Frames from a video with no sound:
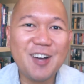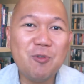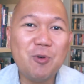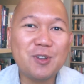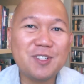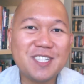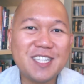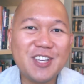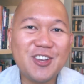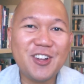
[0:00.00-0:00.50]

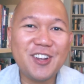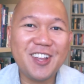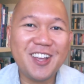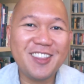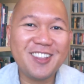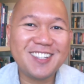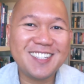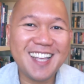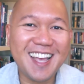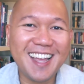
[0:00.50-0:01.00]
we'll see you on the
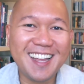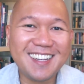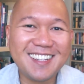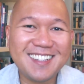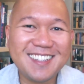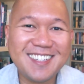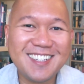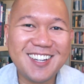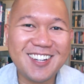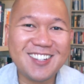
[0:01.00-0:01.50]
other side.
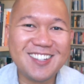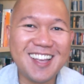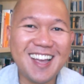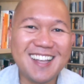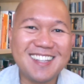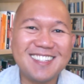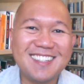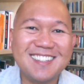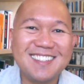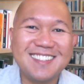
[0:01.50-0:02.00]
Cheers,
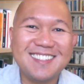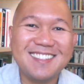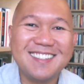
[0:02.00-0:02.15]
guys.